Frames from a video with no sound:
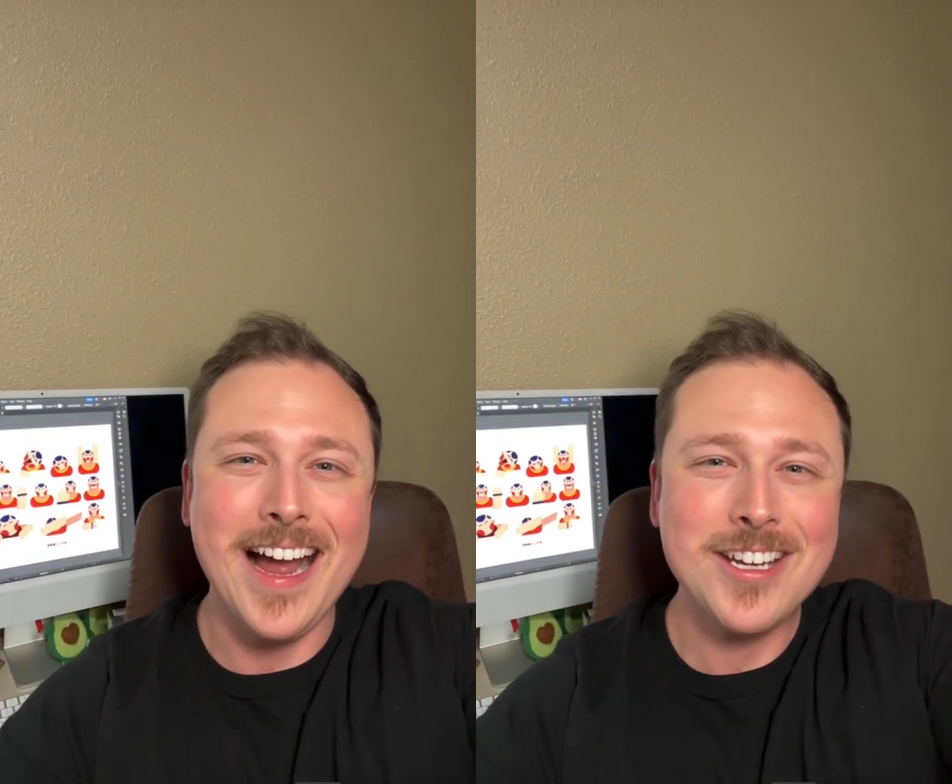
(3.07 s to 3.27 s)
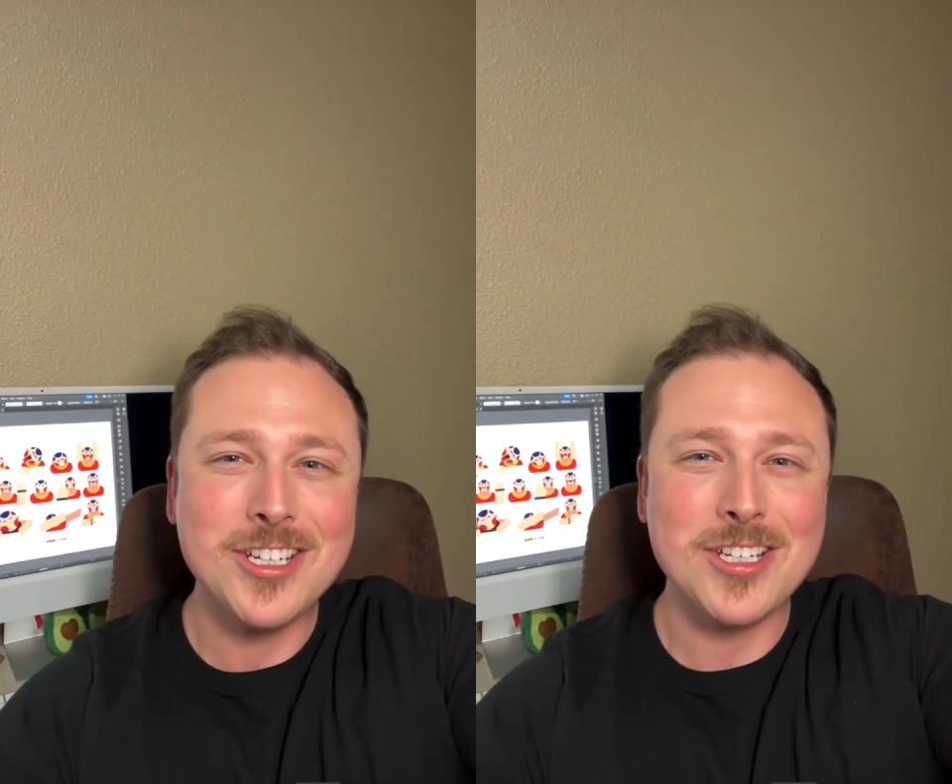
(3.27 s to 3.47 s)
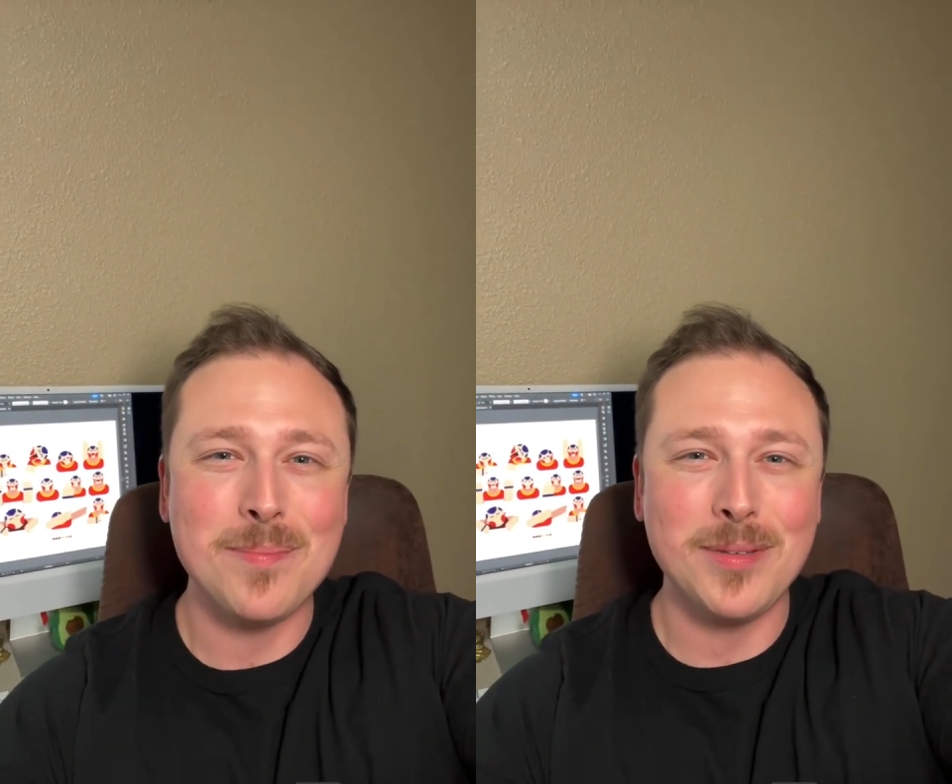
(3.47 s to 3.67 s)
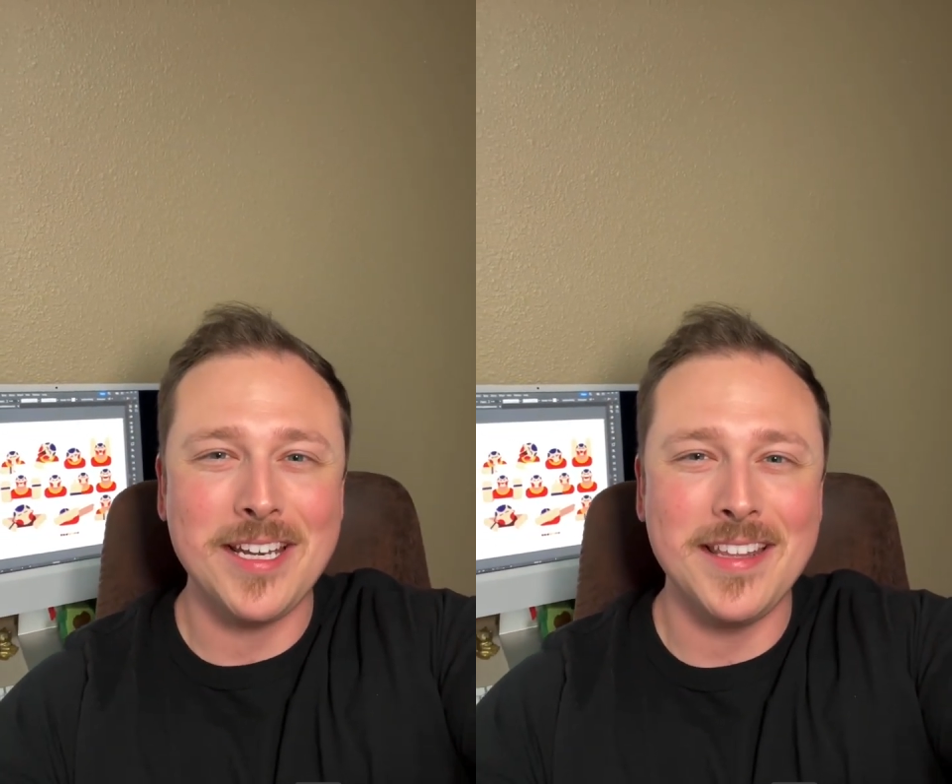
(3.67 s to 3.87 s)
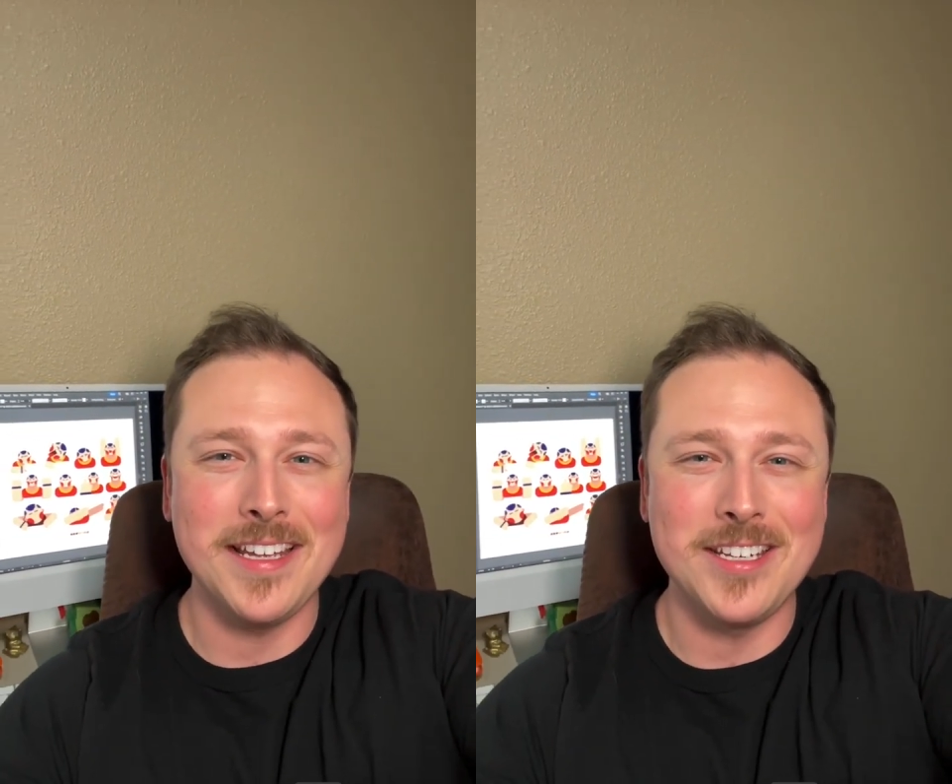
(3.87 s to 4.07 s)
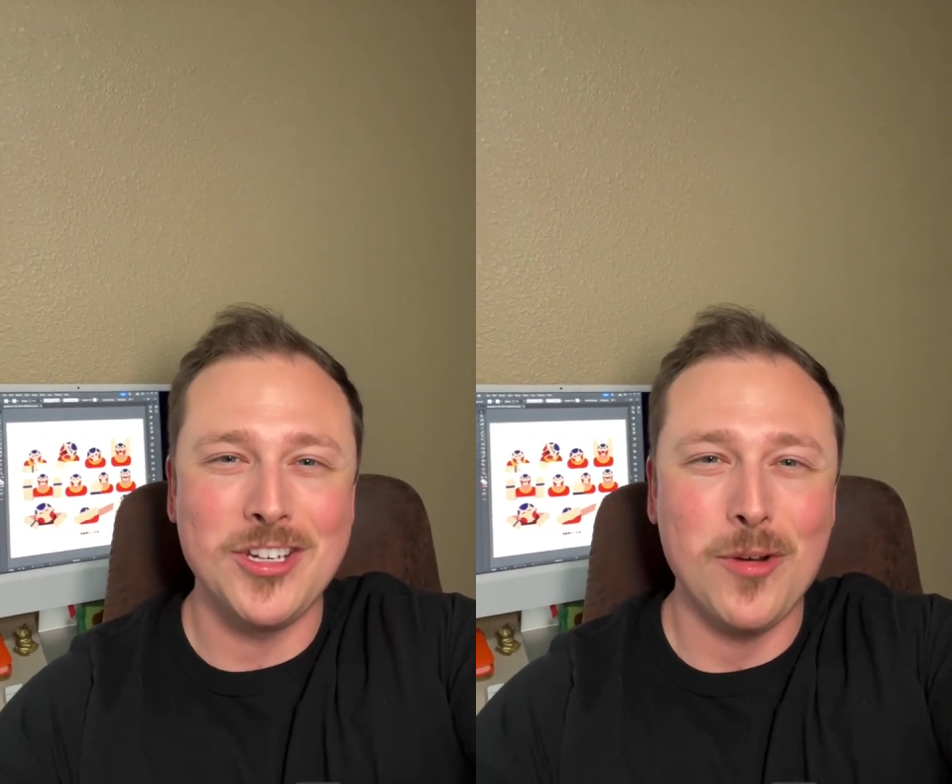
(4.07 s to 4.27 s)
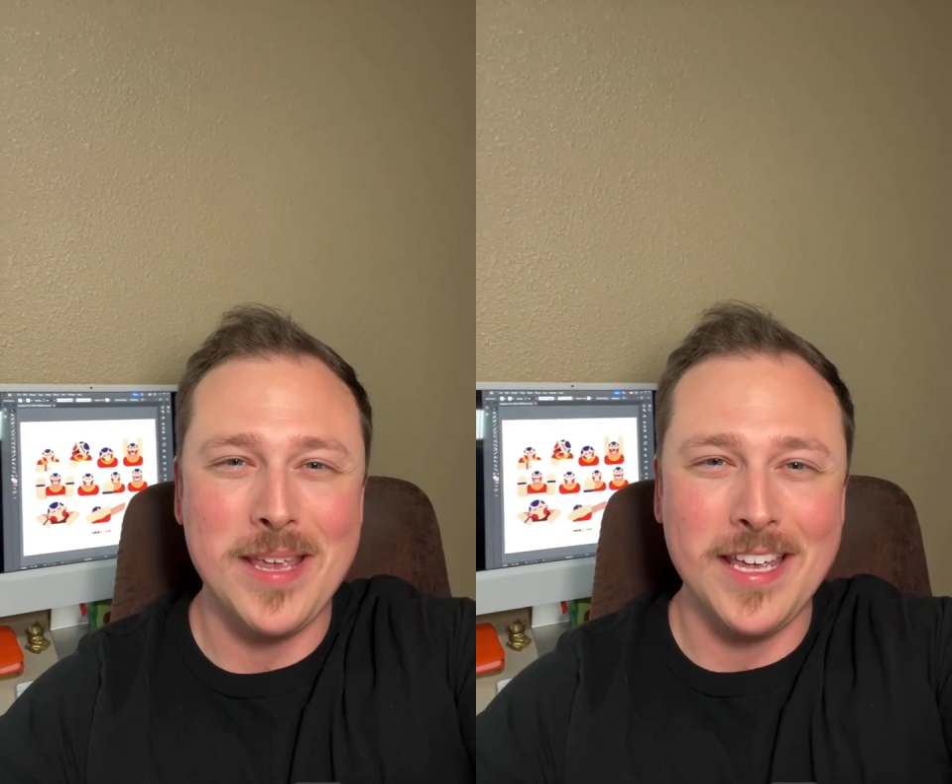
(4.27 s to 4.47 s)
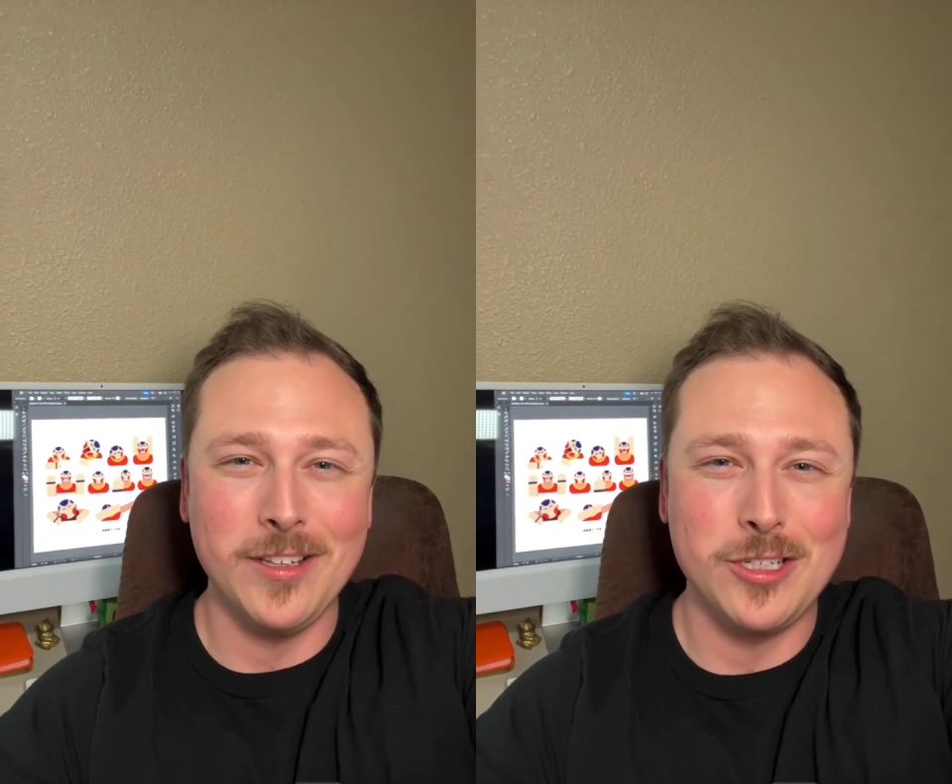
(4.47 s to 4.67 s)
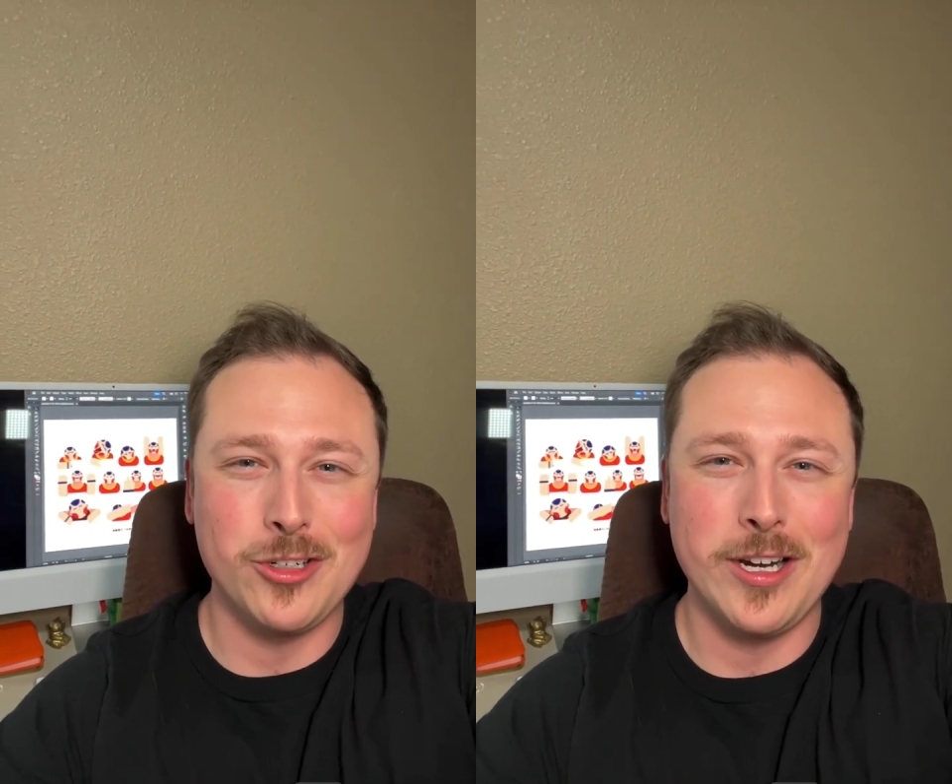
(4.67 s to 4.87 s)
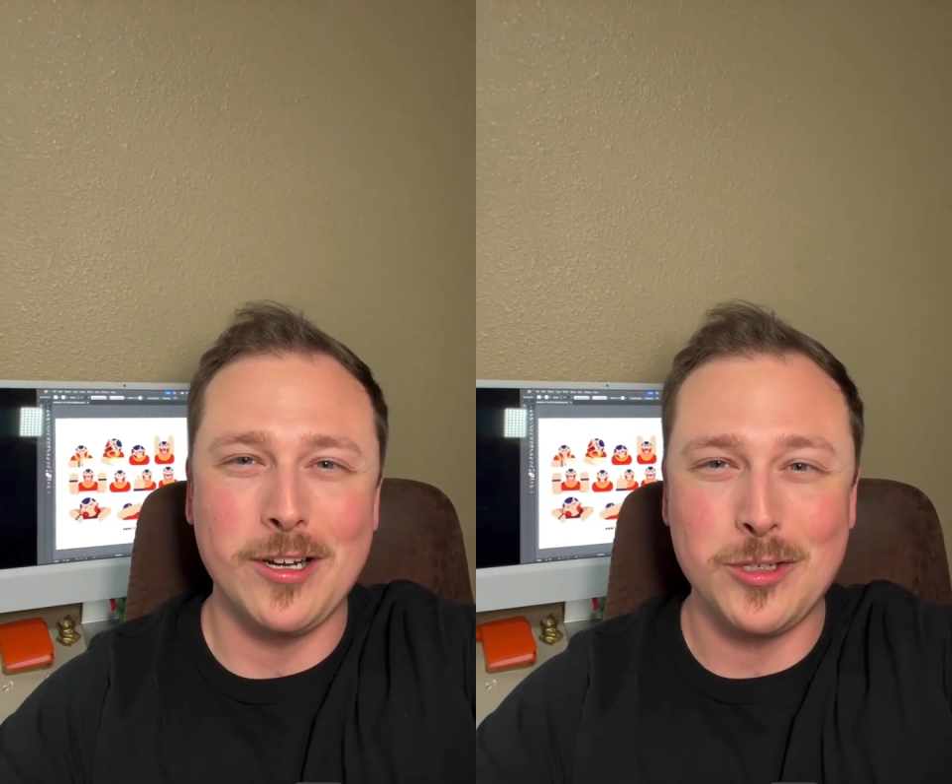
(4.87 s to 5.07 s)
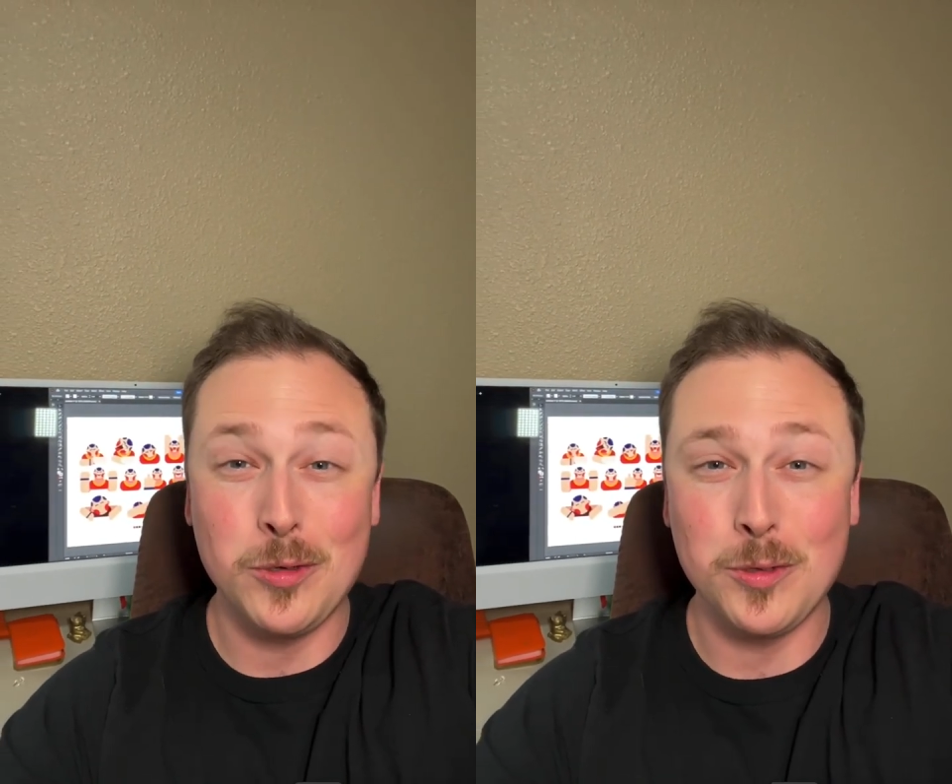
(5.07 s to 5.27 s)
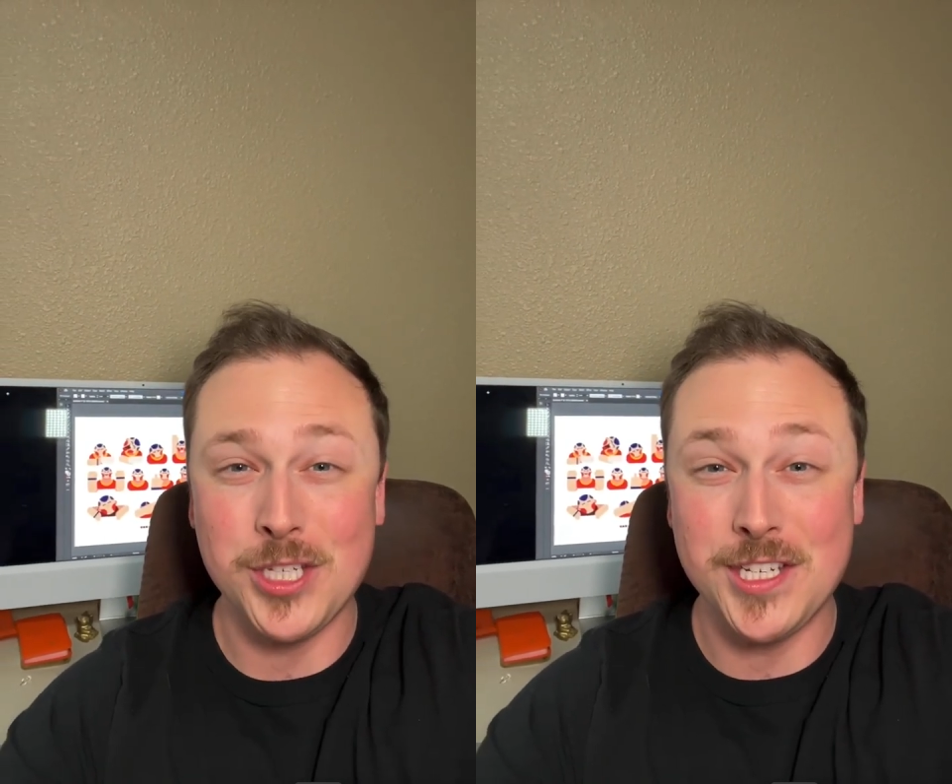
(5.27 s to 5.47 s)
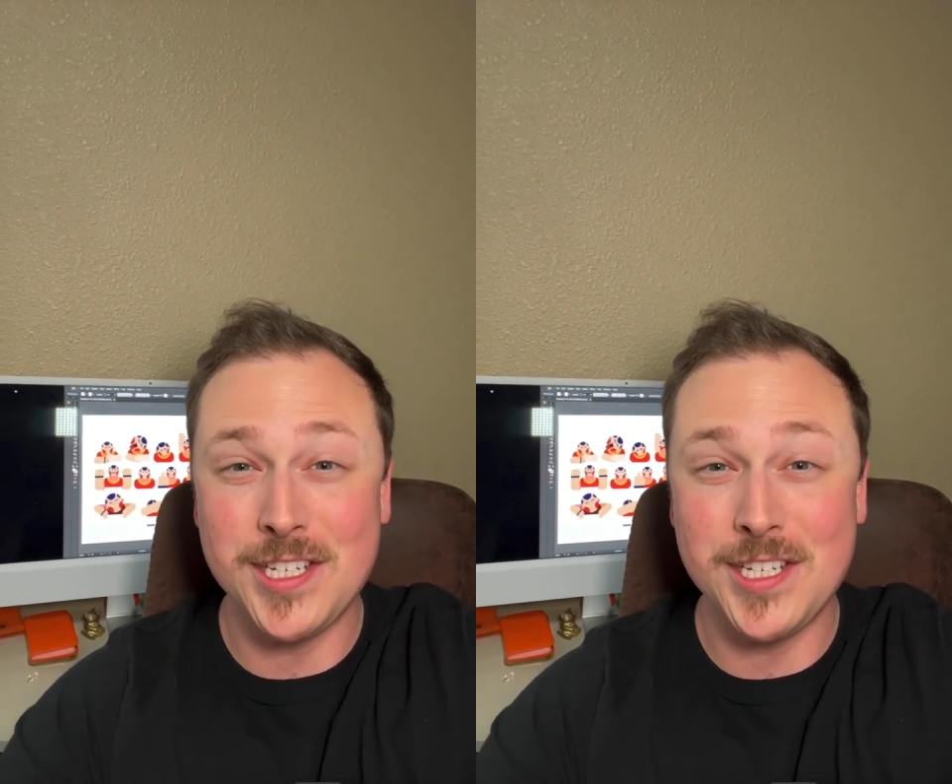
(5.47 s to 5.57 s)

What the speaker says: I just completed the Adobe Illustrator Tools